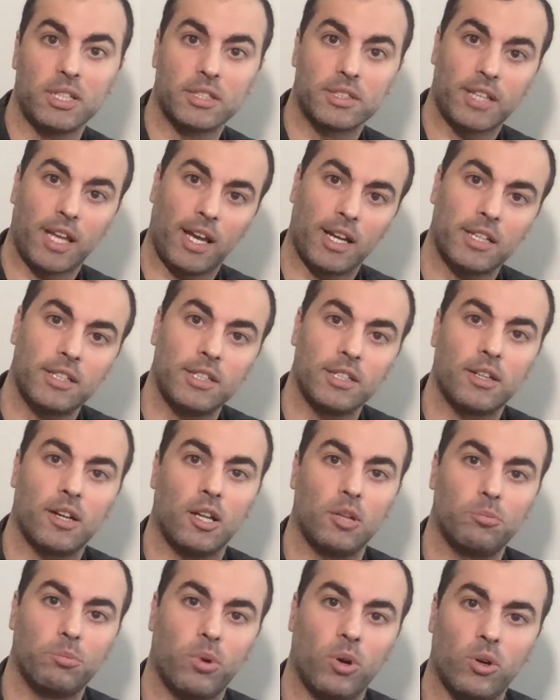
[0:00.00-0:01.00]

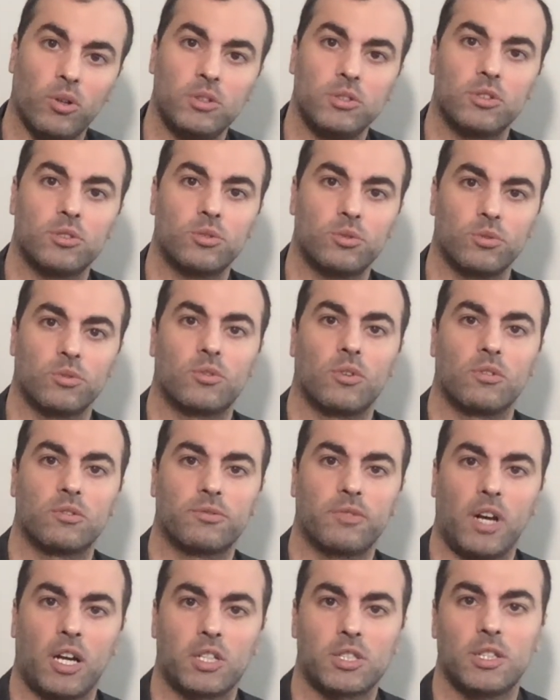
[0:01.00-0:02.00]
technical points to those
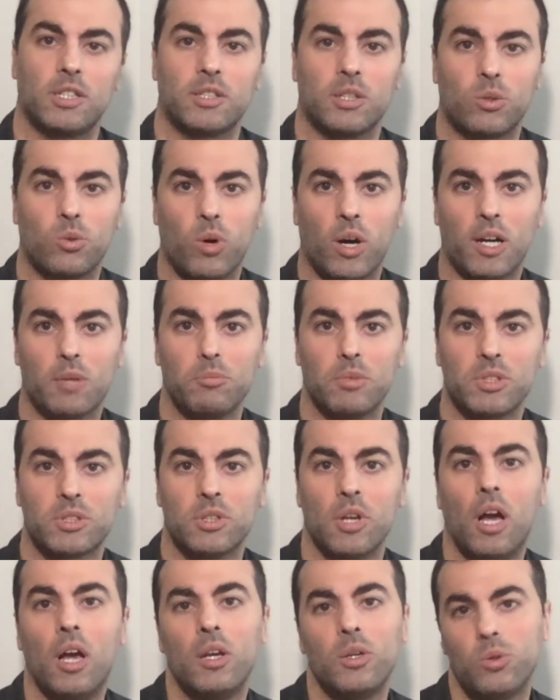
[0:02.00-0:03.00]
functional requirements,
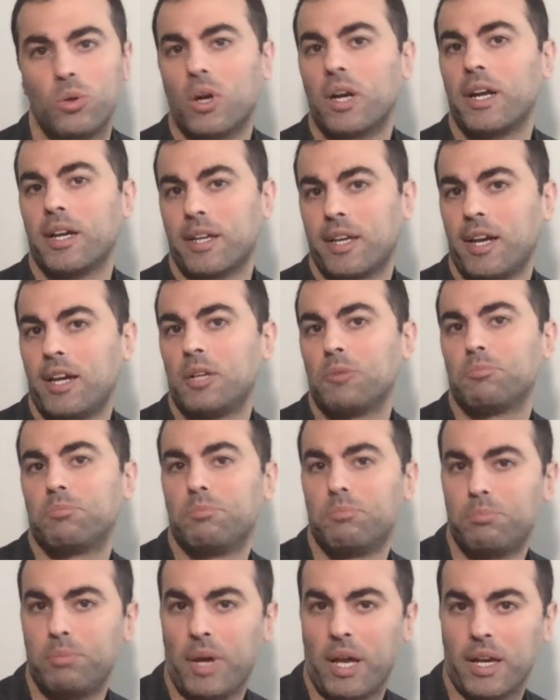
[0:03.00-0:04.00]
you are again
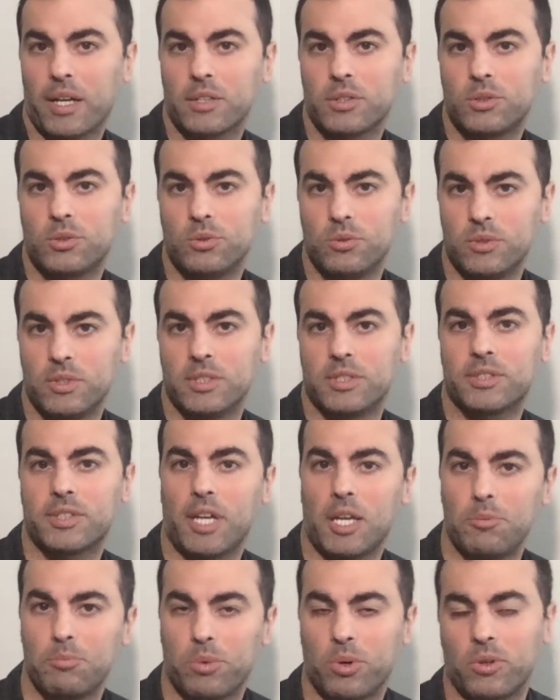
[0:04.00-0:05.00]
back to the
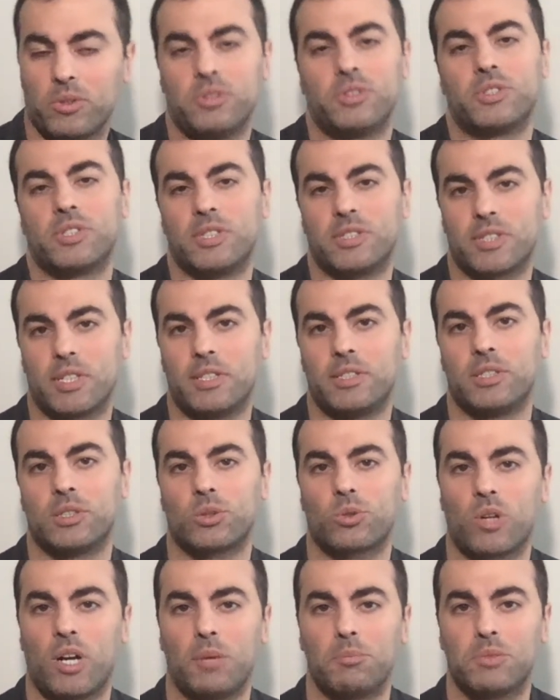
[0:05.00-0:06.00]
same points as I
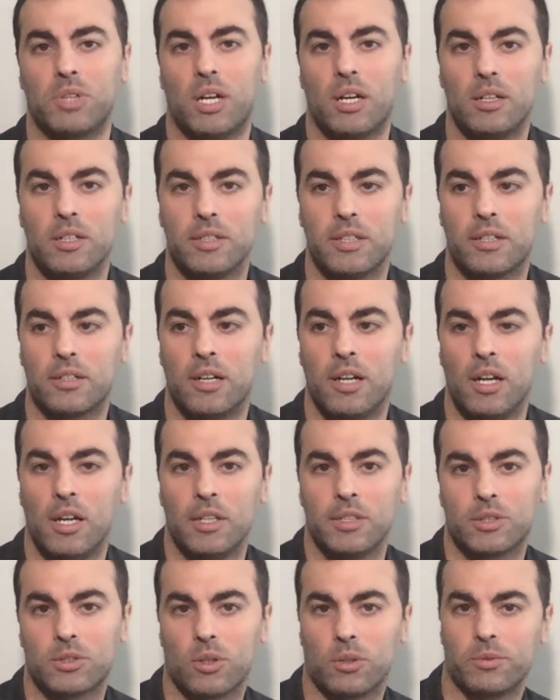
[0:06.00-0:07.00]
described earlier,
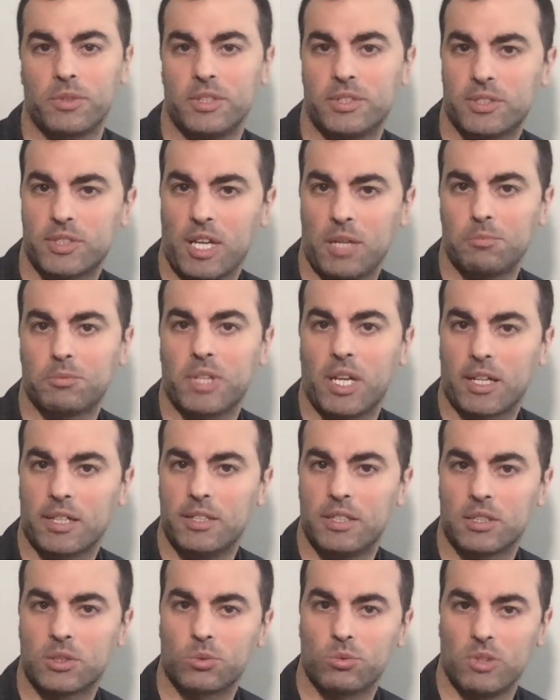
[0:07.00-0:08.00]
so the same
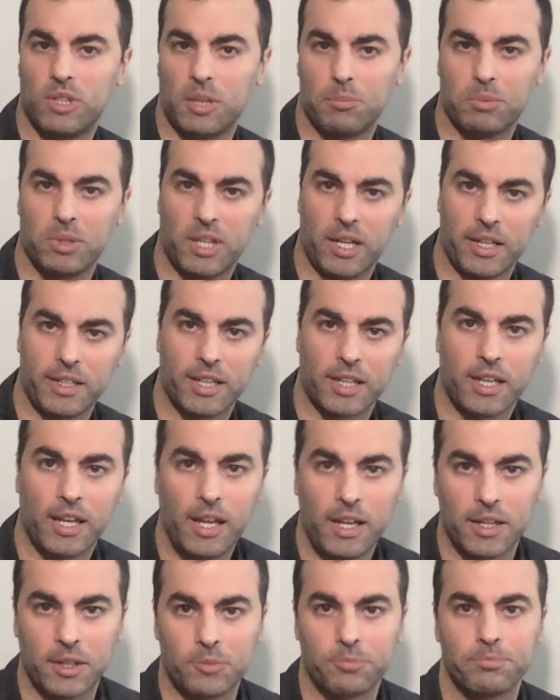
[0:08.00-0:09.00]
techniques will apply
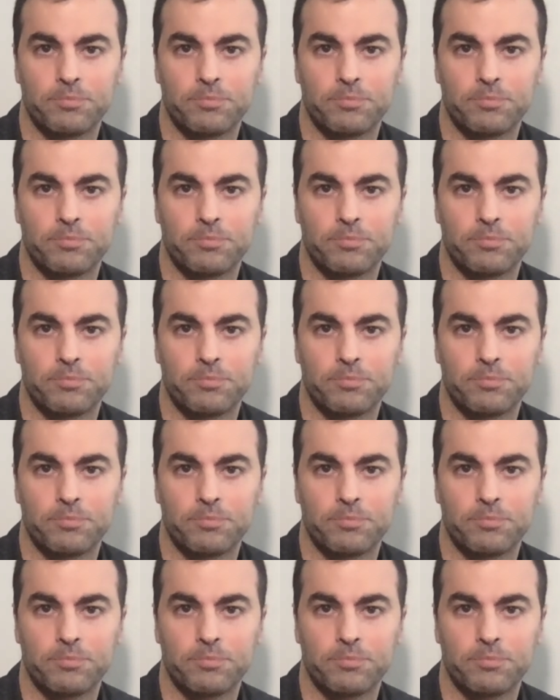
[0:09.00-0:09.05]
again.